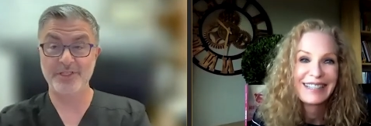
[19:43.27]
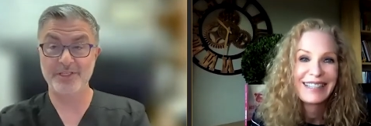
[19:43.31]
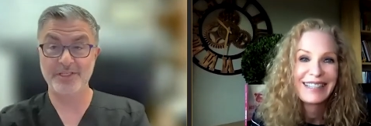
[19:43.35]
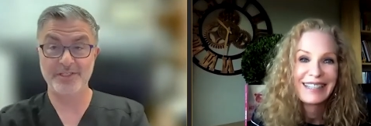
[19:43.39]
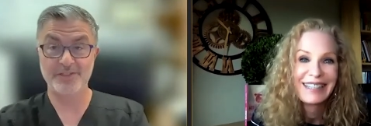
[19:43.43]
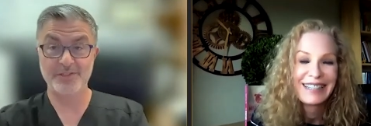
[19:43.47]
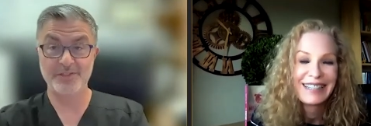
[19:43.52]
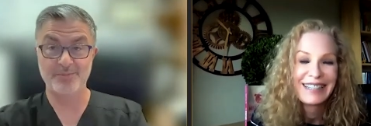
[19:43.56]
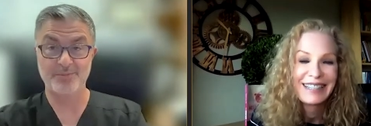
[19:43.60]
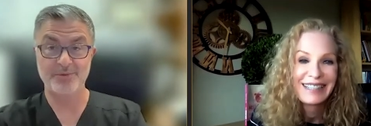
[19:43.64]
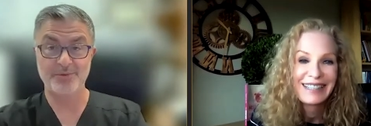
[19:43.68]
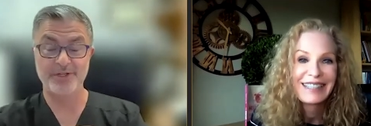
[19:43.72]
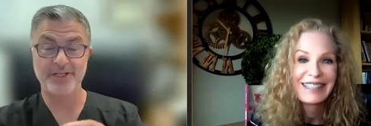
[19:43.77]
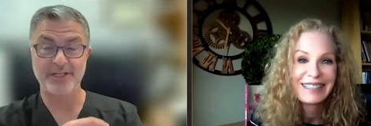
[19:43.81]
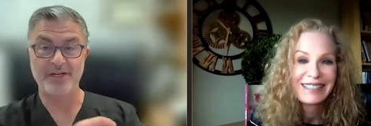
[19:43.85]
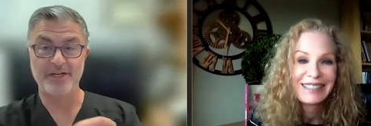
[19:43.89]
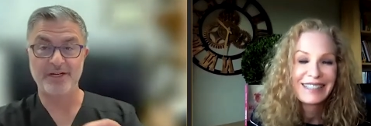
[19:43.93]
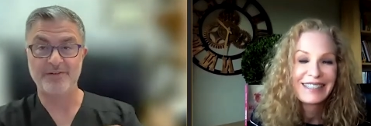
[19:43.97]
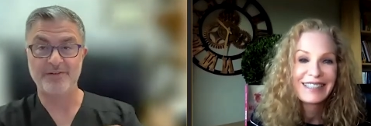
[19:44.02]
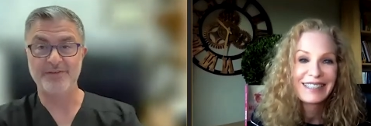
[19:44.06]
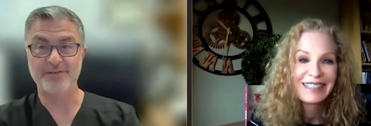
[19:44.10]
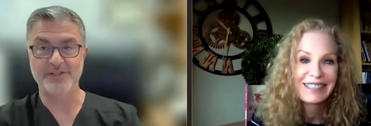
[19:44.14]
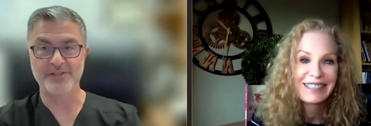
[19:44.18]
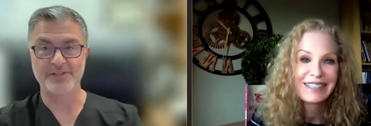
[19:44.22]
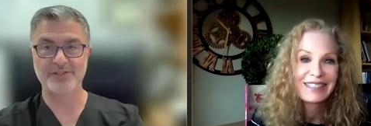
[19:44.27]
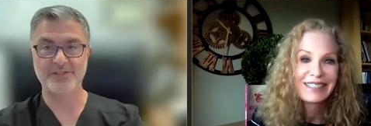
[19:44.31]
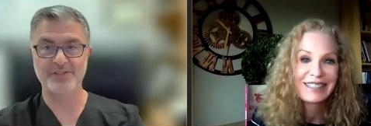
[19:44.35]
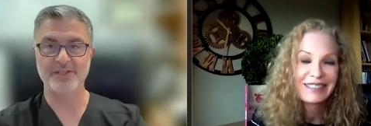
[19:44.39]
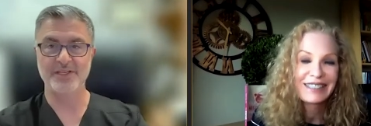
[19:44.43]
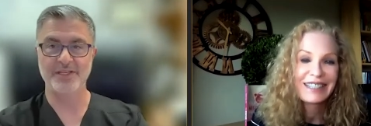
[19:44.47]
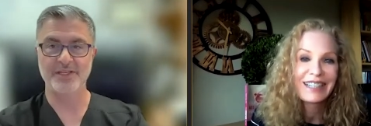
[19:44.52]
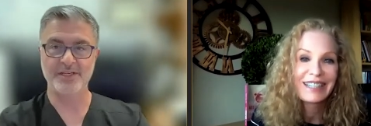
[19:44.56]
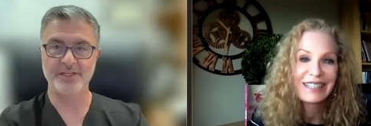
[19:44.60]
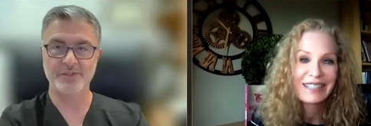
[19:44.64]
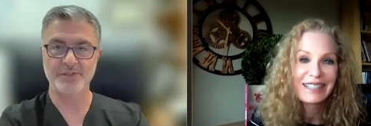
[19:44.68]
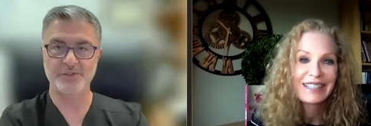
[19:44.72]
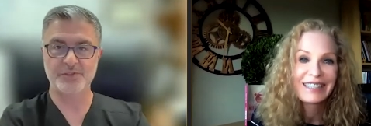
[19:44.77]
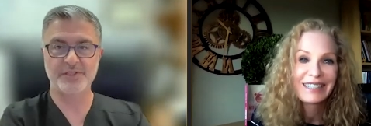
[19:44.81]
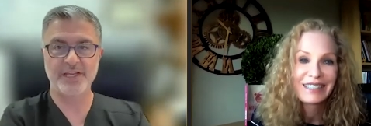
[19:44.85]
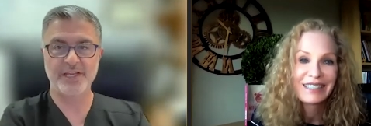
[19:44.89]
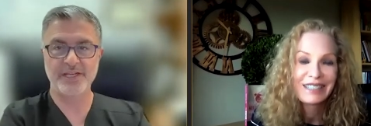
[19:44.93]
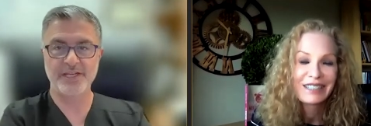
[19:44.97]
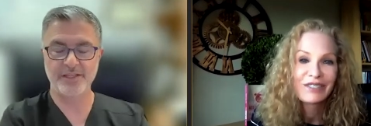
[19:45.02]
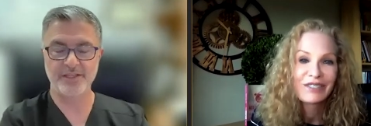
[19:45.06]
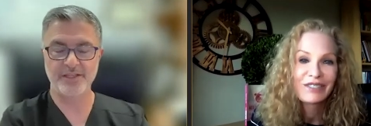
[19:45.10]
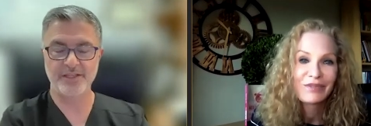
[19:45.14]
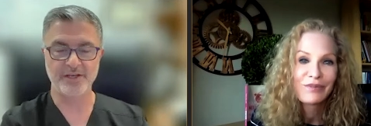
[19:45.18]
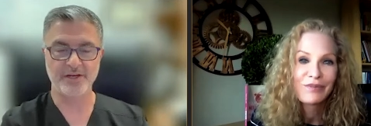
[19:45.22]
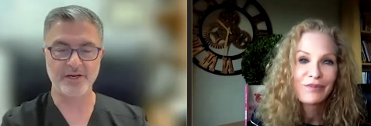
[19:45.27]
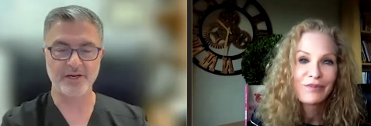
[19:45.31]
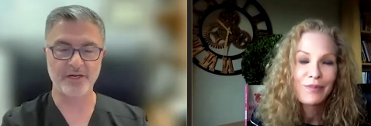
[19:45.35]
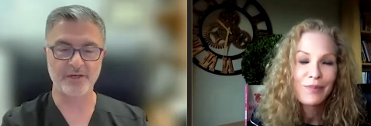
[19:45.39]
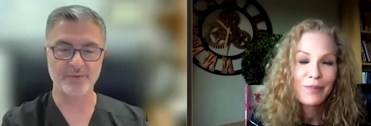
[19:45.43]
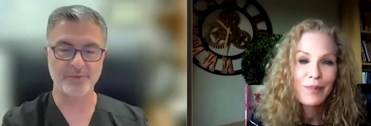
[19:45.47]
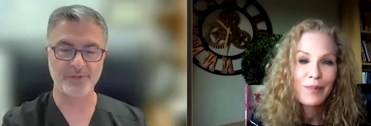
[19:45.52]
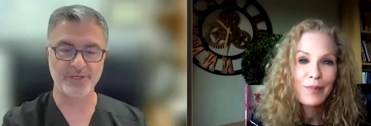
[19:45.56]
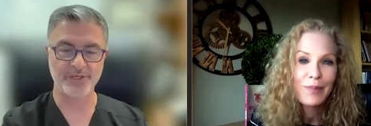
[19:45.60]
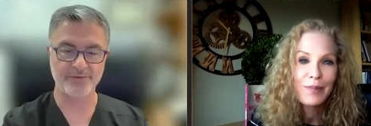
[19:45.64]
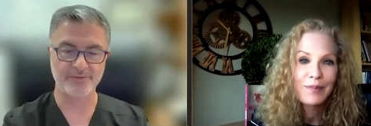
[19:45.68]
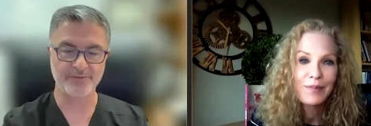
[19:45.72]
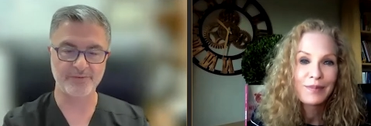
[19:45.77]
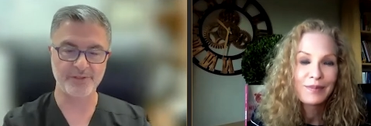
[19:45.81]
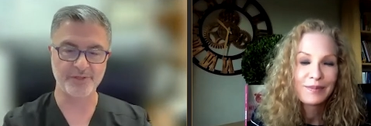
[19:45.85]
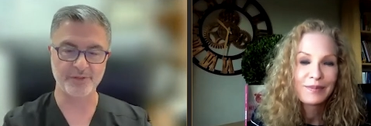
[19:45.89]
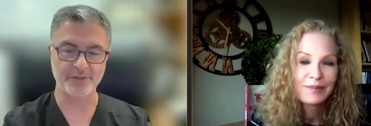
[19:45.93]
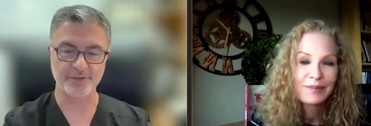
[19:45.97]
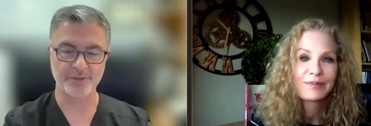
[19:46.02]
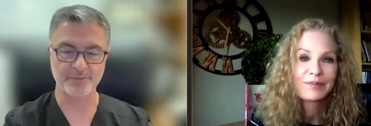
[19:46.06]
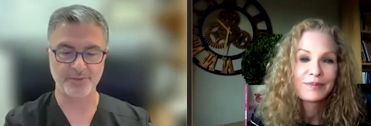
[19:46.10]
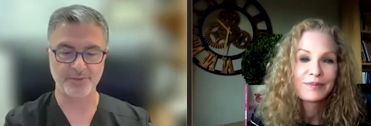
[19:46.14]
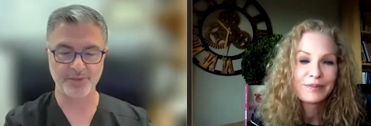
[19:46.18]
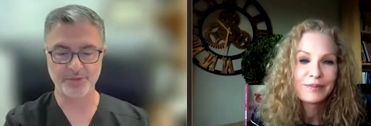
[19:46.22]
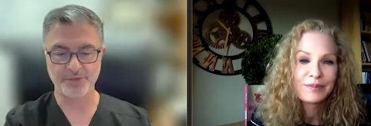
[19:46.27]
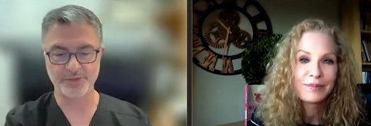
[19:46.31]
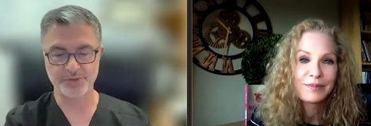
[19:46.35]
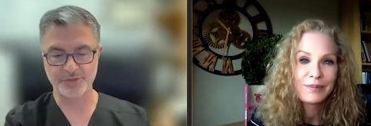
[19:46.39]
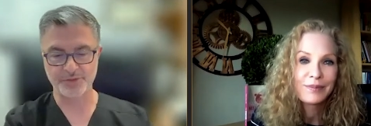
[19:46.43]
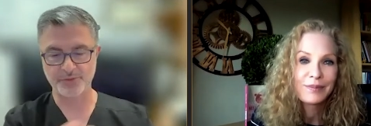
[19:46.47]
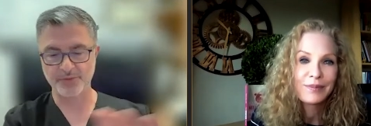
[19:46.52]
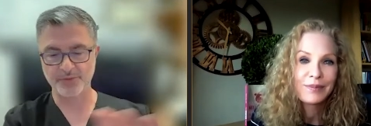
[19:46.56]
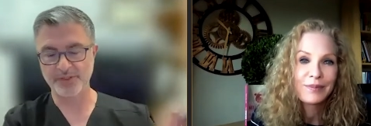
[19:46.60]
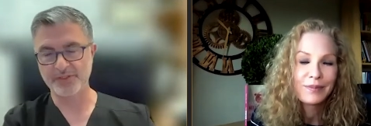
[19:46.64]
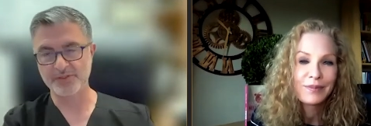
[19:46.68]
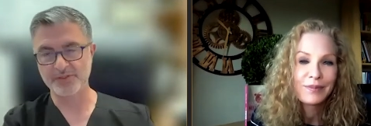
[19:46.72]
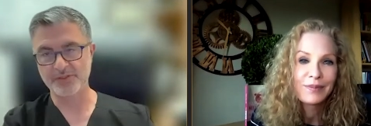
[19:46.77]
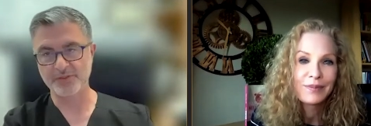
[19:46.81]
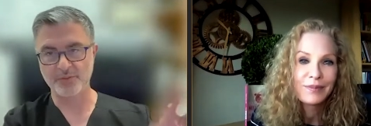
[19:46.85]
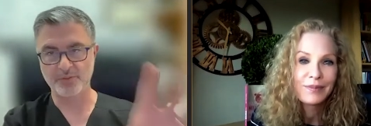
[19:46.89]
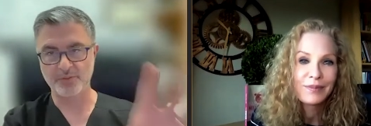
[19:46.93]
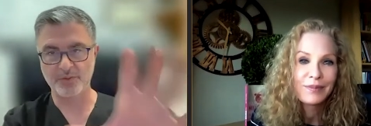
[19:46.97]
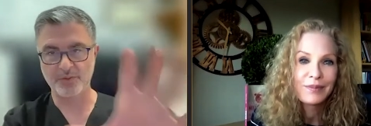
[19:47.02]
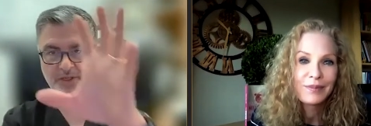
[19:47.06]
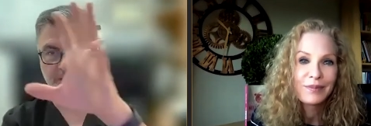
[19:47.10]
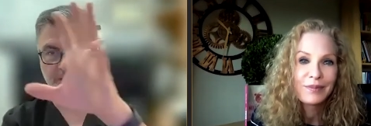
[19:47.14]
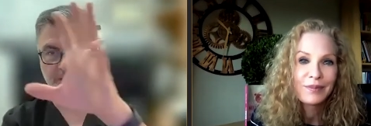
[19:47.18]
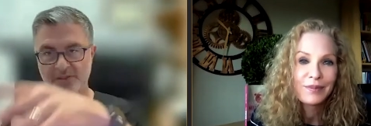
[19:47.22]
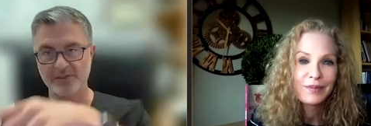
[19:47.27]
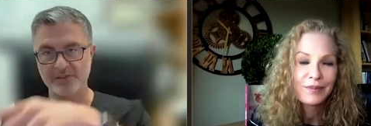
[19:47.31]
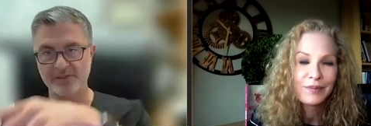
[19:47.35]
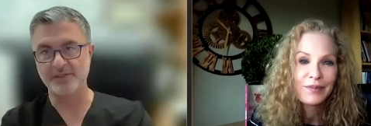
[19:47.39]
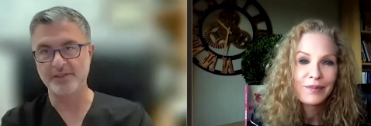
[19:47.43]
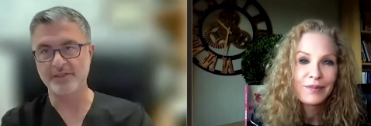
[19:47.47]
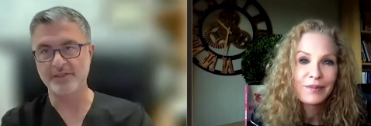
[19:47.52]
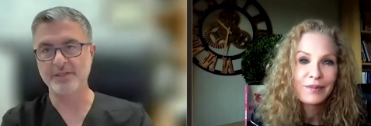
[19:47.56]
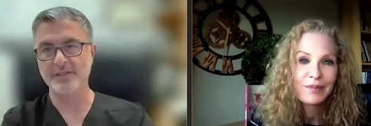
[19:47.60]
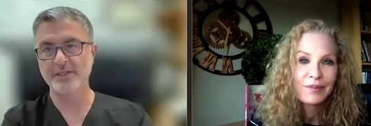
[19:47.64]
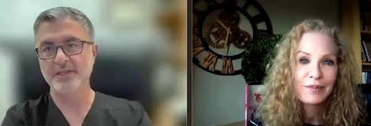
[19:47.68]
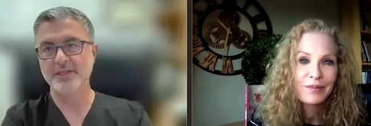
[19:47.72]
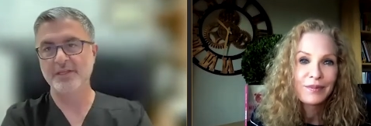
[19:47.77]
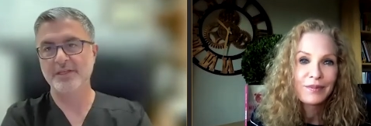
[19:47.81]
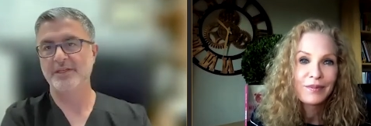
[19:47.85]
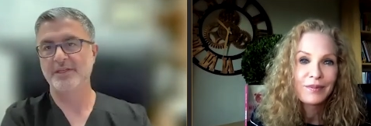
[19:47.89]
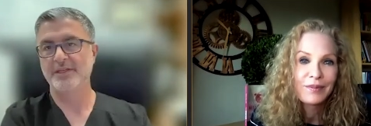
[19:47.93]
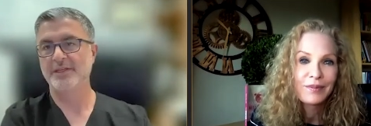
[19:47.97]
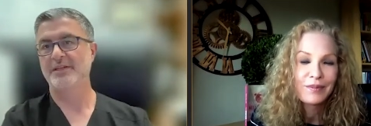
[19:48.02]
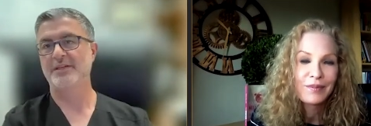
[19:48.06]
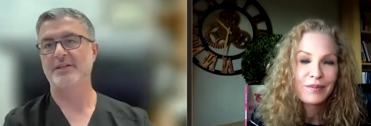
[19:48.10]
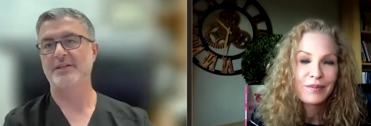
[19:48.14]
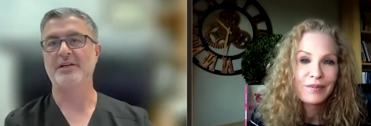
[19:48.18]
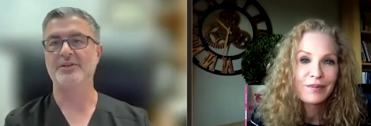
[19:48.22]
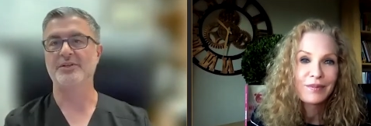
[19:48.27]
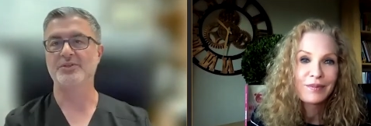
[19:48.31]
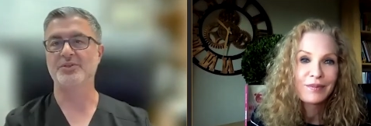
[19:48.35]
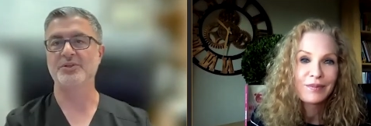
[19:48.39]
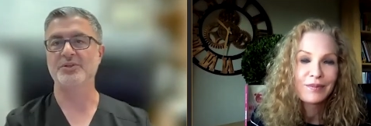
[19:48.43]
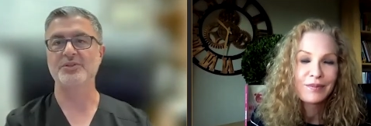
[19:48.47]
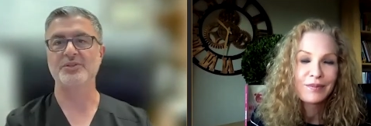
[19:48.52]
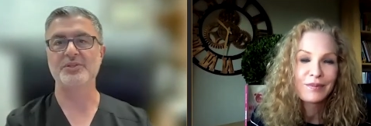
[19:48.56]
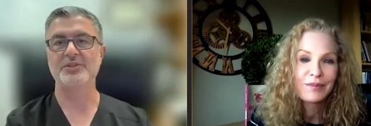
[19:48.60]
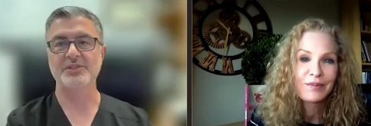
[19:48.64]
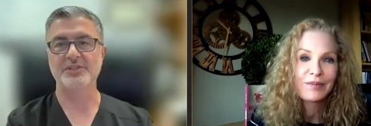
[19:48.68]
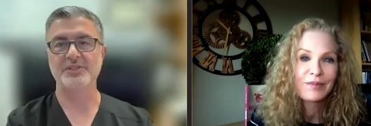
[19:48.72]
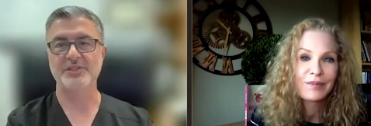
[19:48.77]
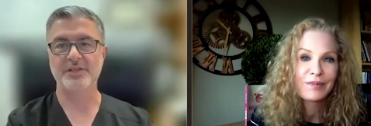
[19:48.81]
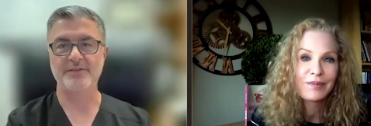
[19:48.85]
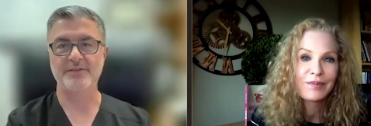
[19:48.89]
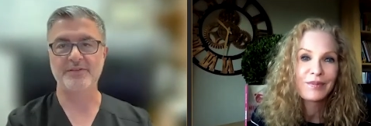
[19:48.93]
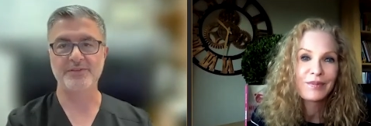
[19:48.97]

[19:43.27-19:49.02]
Speaker 1: is a pretty office, and it's state of the art. We have, you know, computer screens on the walls and all sorts of stuff.